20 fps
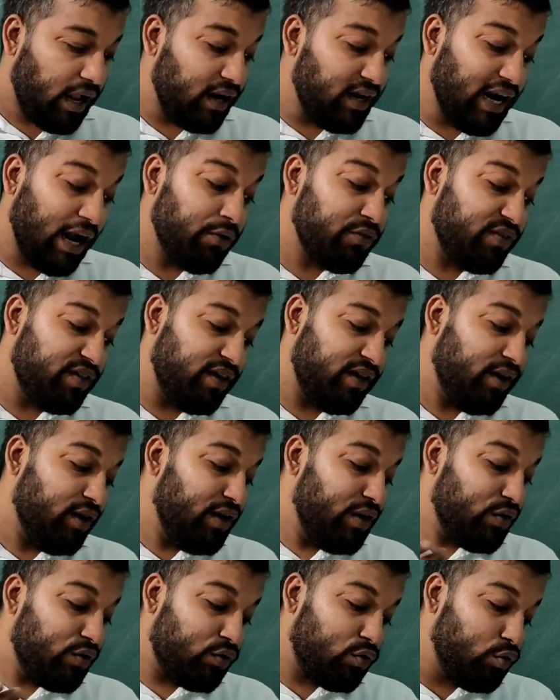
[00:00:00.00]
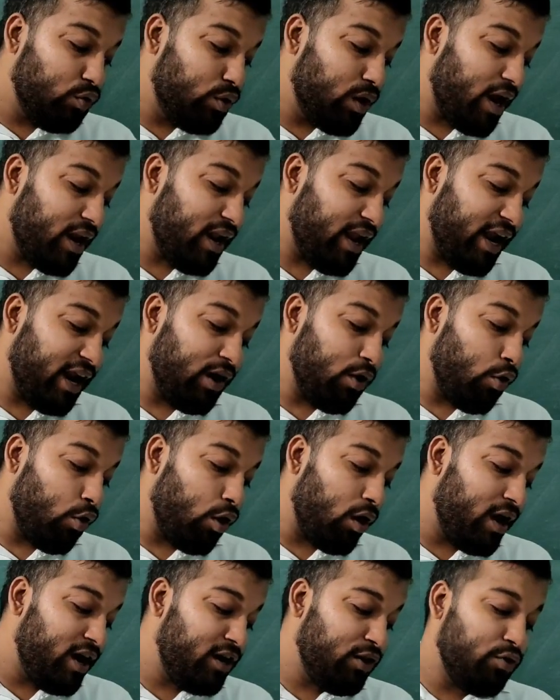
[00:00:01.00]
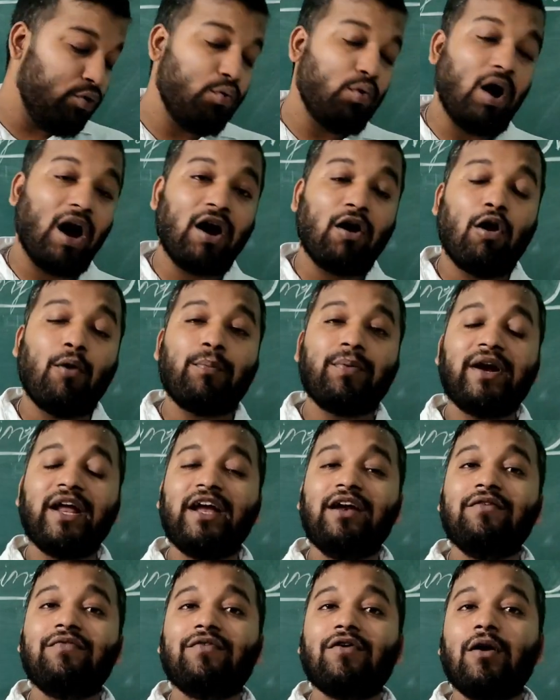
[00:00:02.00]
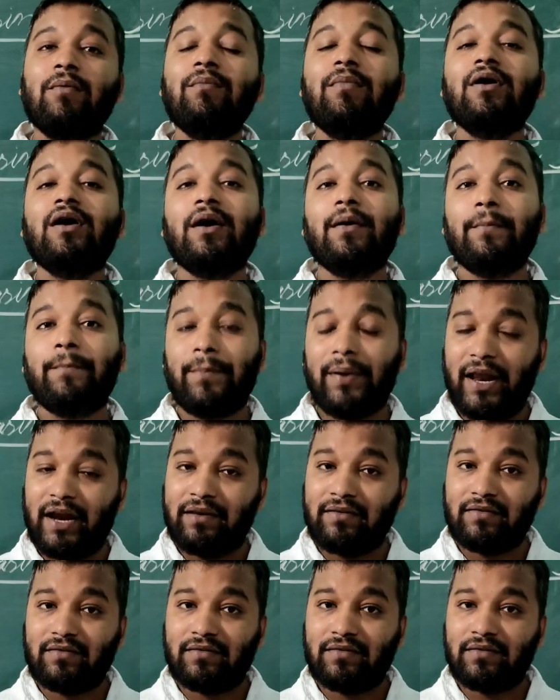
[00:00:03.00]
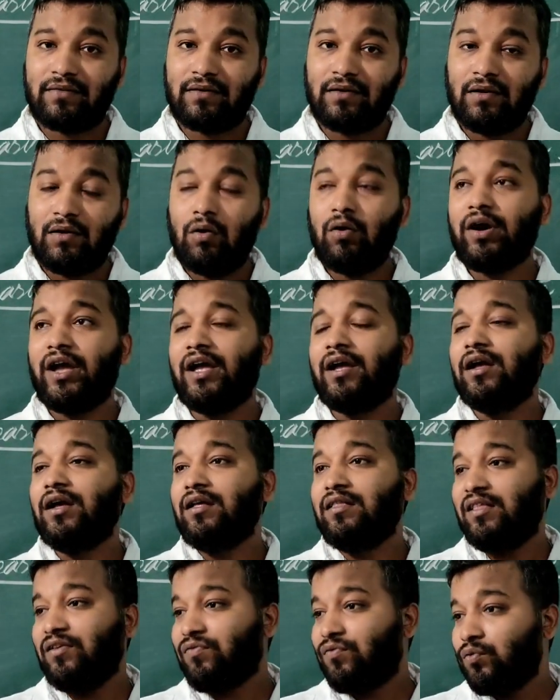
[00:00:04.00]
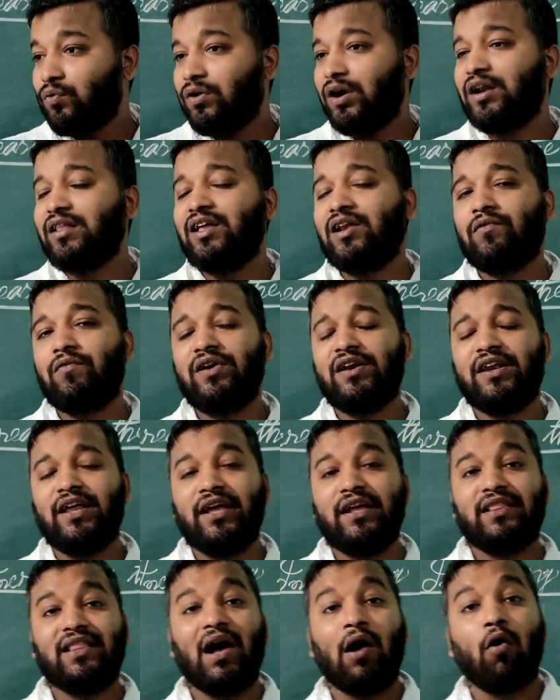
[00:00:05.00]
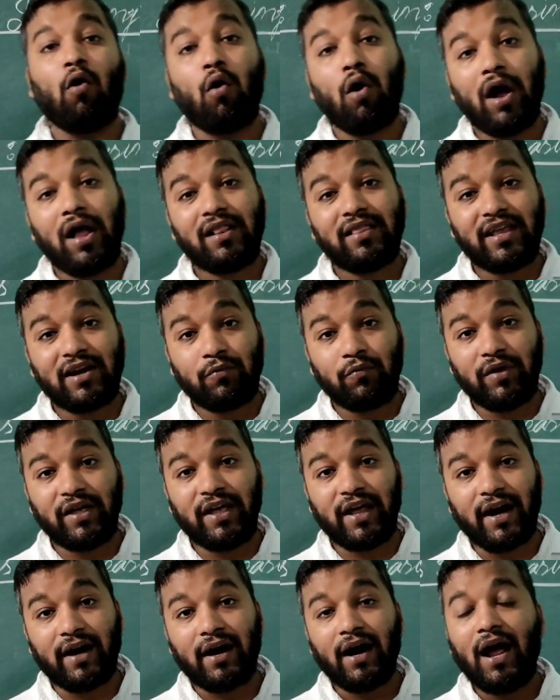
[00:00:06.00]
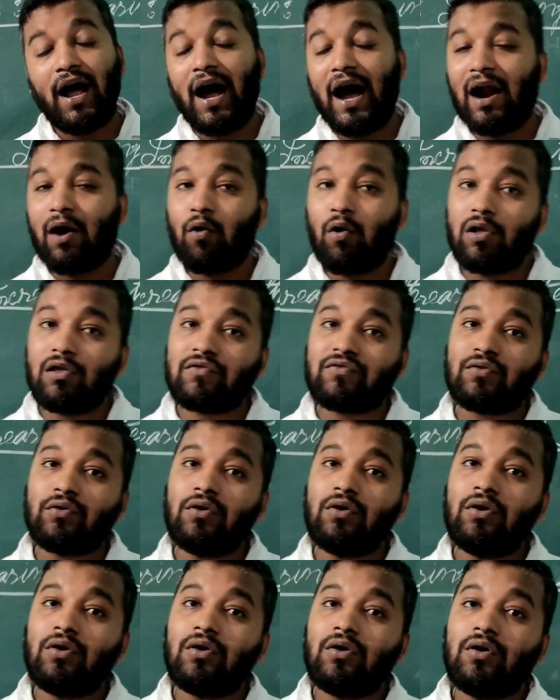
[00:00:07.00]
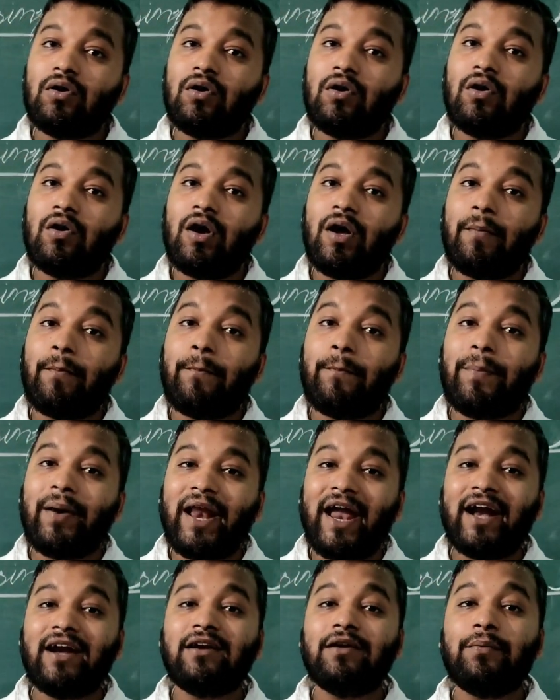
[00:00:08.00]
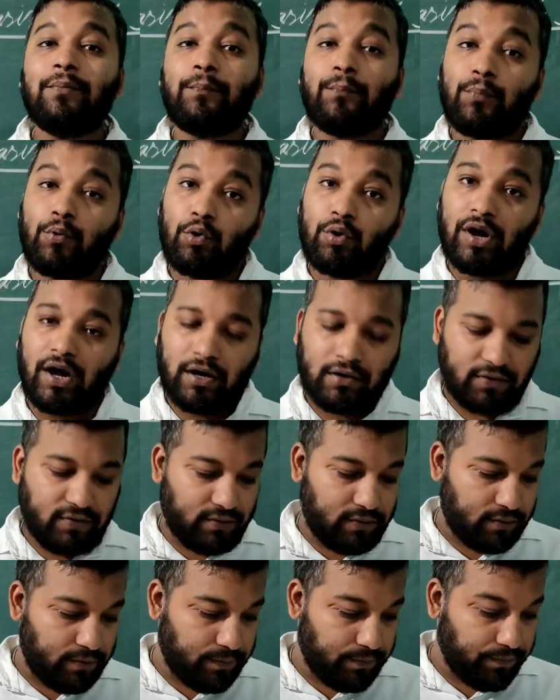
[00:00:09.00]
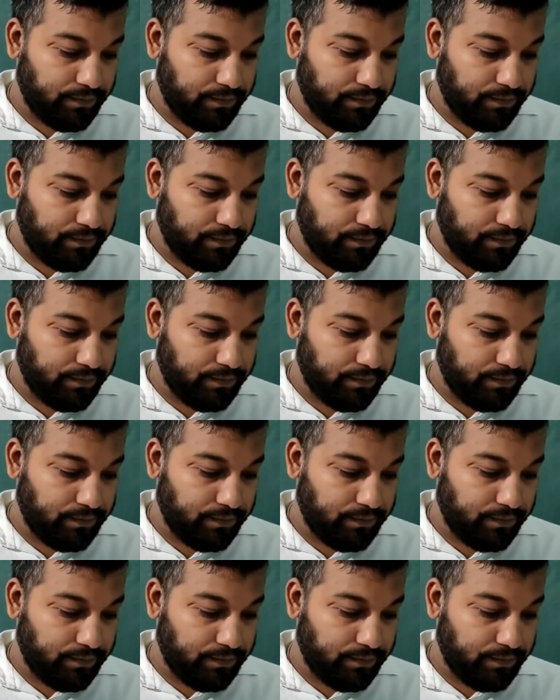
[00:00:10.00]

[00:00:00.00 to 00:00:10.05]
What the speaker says: Now see, sugar and oil too are obtained from plants. Okay, the sugar that we take, the oil that we get are also plant products.